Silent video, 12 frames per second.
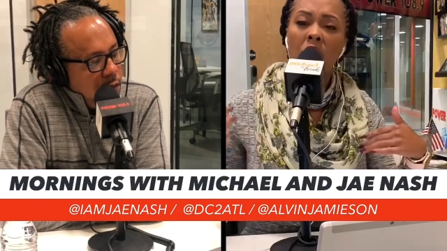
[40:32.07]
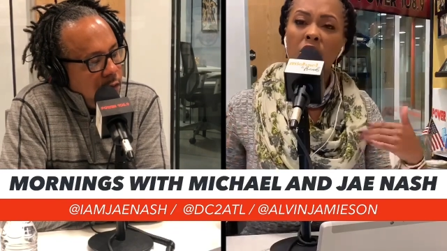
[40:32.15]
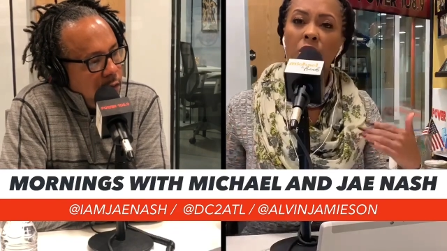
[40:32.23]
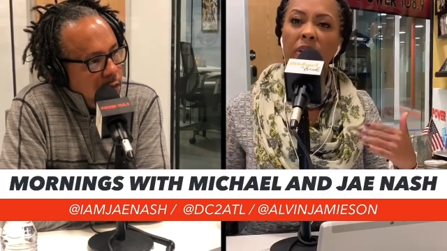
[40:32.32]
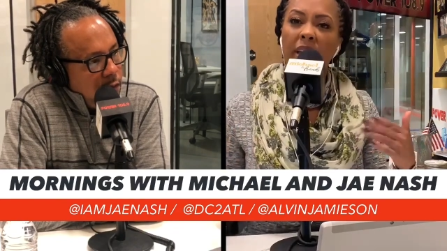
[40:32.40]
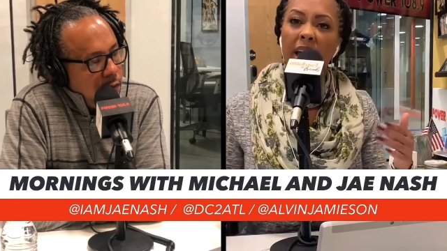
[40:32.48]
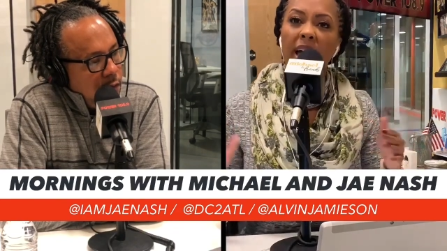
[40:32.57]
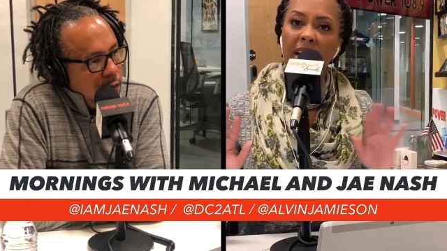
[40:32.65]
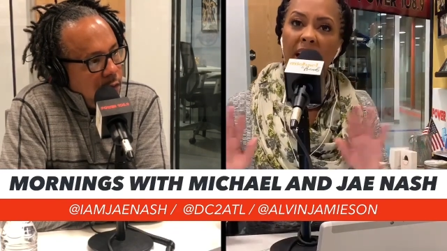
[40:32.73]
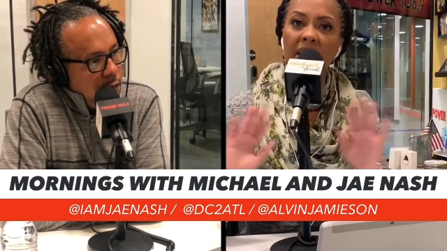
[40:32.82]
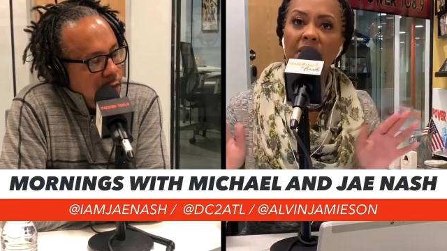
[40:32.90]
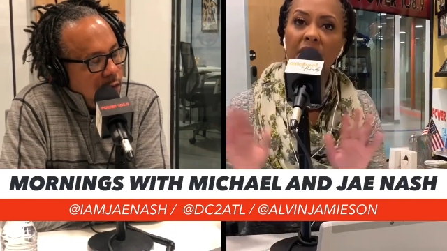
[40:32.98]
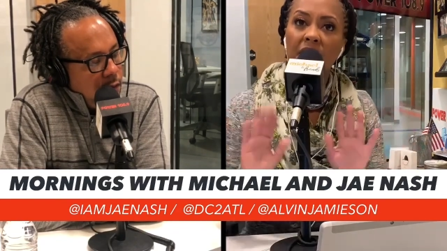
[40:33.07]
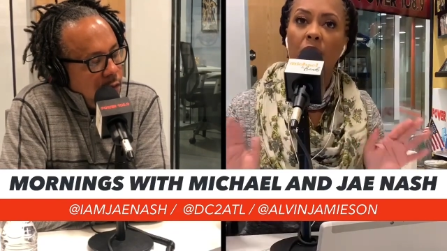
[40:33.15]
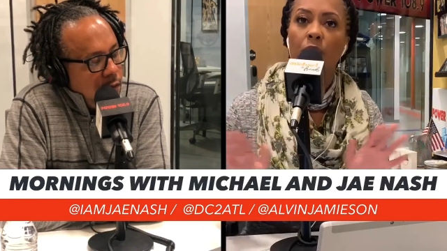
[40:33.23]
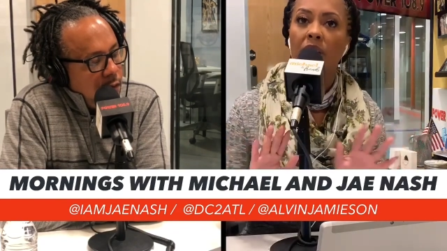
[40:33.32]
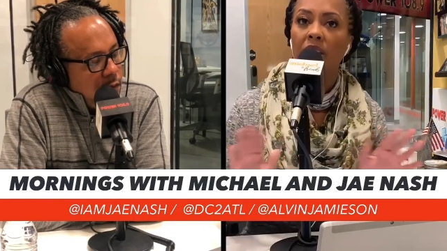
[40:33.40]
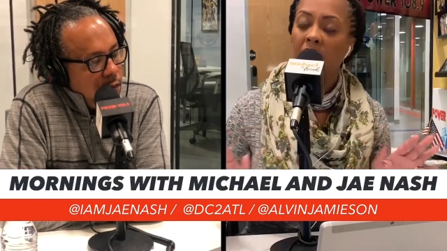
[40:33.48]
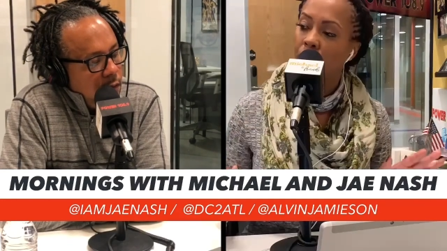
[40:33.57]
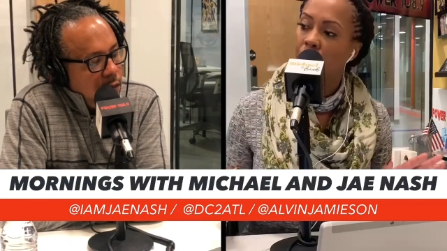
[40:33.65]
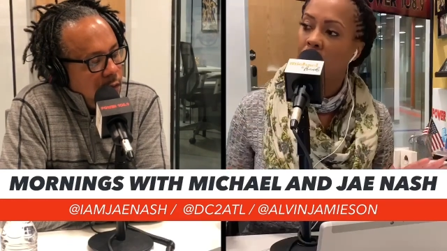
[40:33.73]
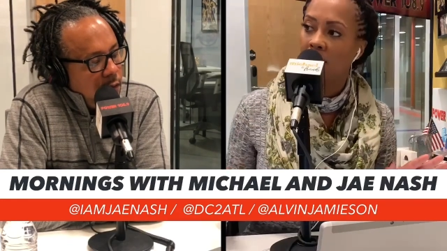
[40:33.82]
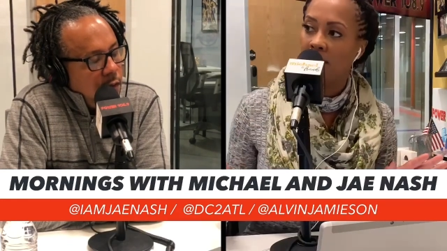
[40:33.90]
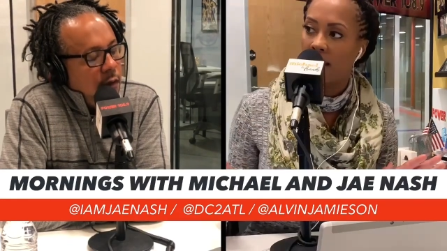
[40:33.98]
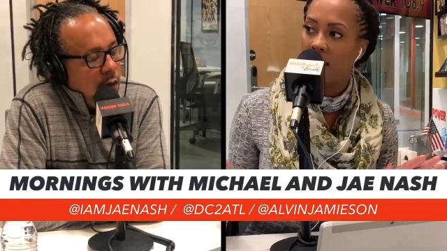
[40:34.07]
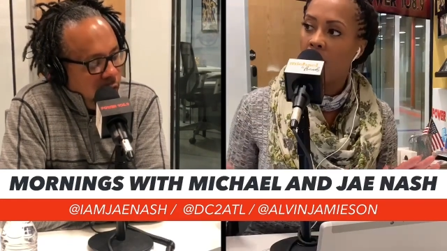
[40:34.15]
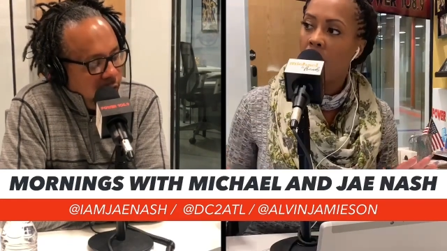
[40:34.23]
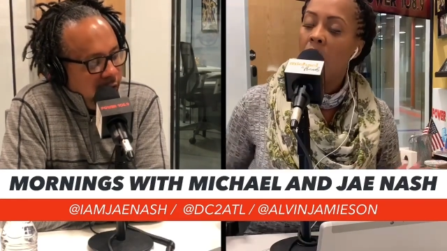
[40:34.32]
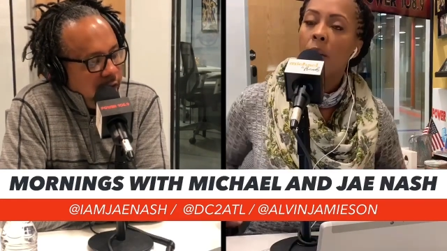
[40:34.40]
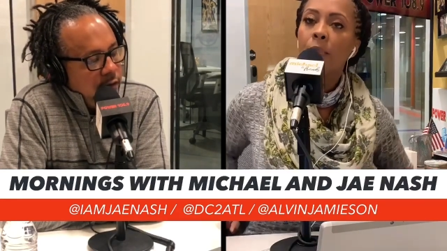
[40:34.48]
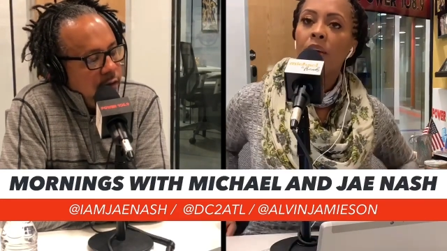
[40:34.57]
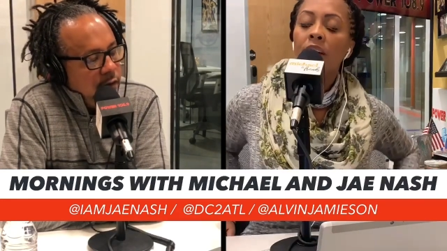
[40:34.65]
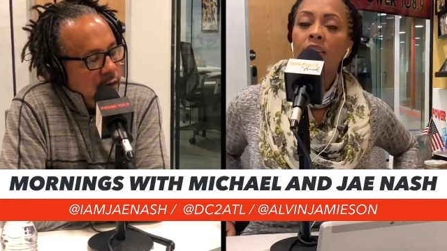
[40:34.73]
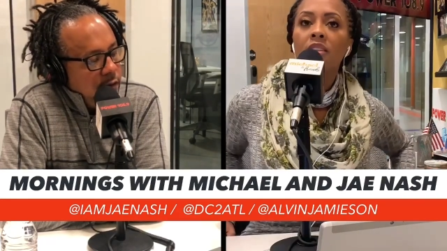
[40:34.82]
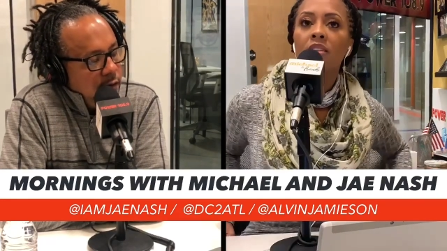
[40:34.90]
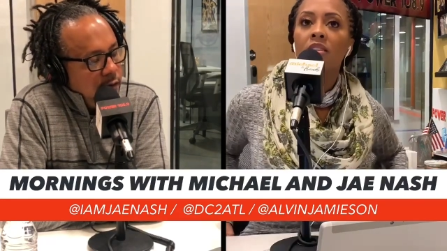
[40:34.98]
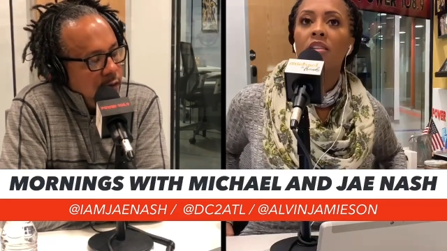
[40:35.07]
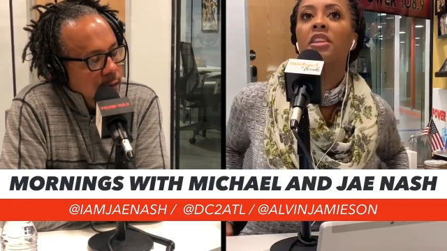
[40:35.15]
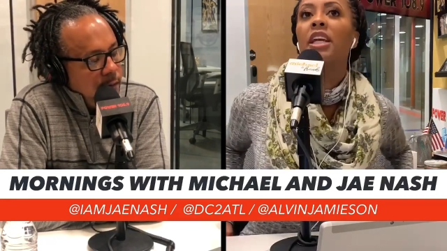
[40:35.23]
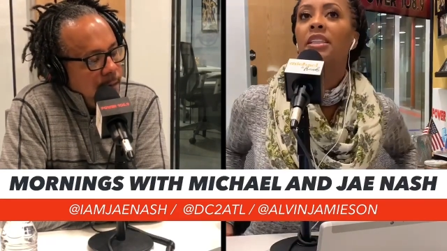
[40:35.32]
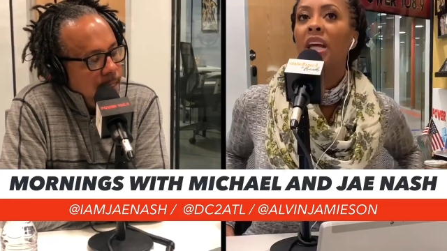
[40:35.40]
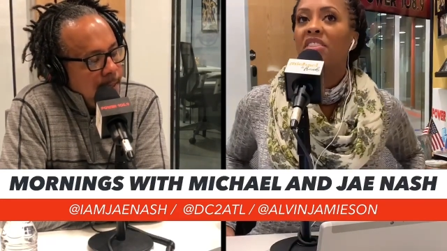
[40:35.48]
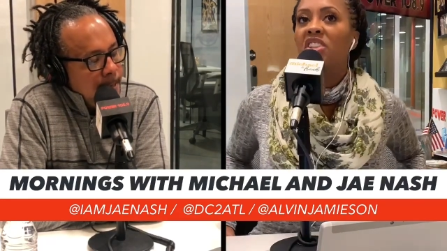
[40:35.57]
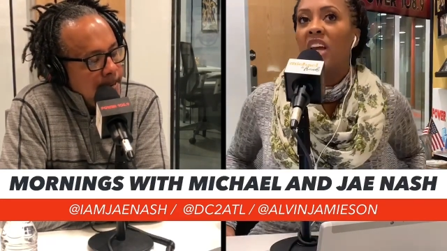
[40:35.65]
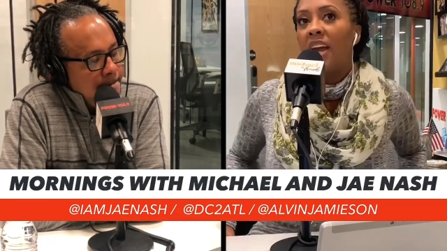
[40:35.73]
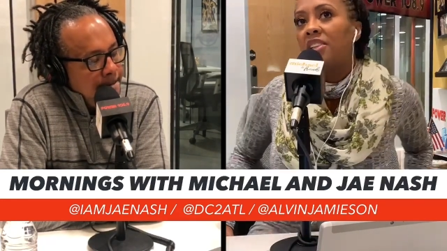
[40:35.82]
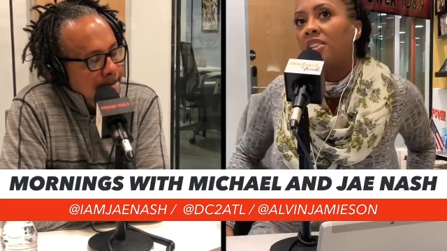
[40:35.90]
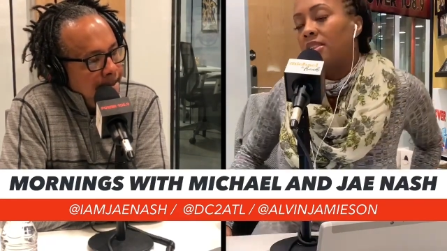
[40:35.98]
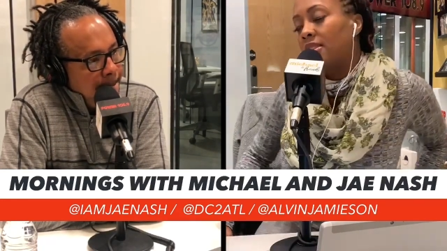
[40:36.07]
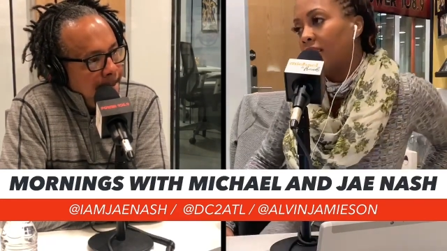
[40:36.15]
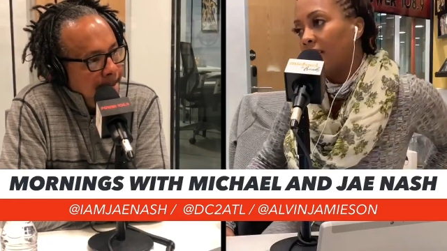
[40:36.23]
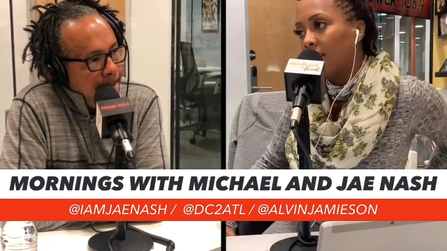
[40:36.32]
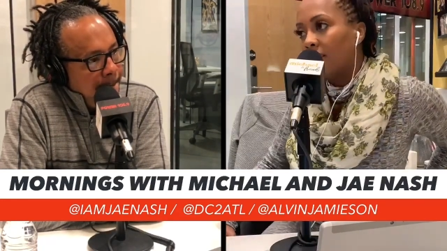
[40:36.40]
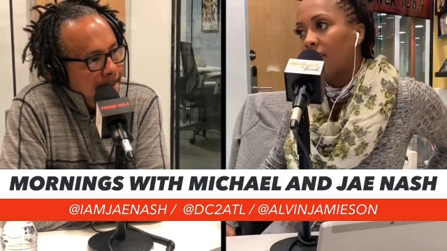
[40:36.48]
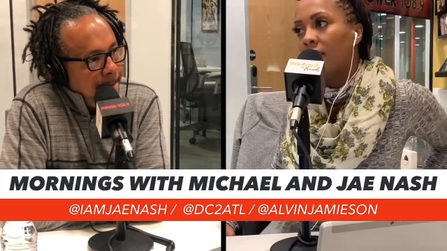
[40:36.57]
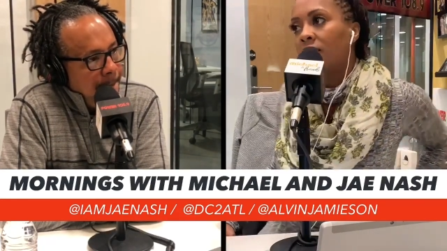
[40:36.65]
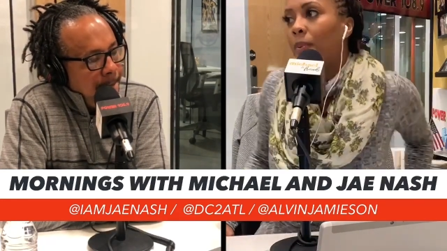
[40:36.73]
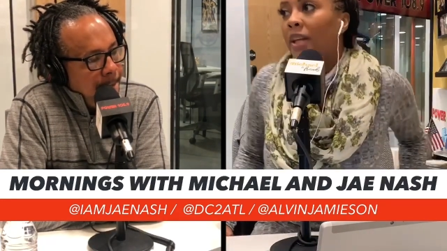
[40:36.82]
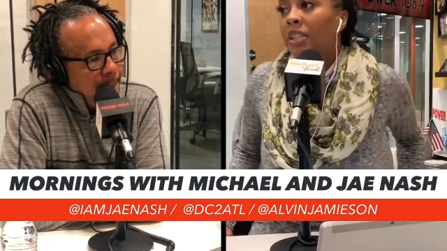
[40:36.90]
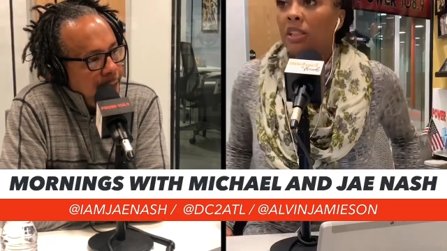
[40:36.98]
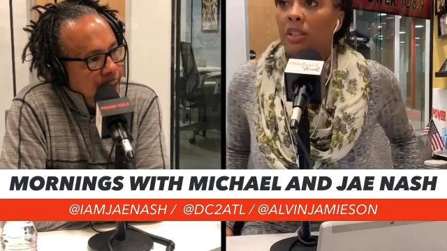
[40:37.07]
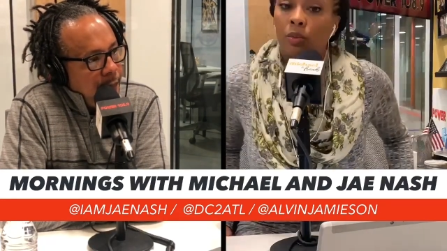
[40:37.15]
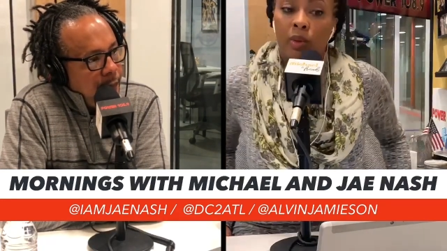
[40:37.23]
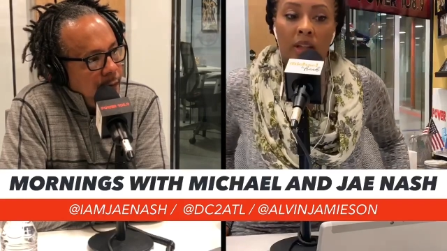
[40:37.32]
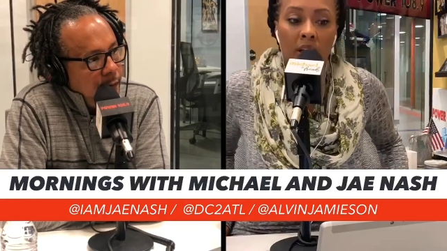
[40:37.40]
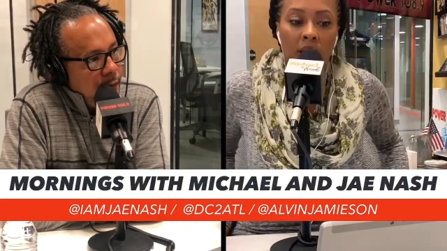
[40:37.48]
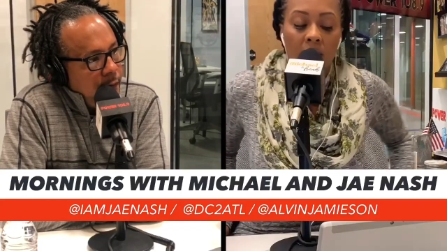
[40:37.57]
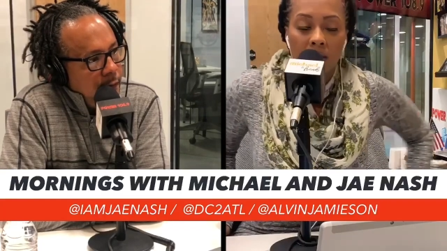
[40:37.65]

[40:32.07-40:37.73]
Speaker 1: So yeah, I, I, definitely think we need to get rid of that. Okay. Because things have changed since then, especially when it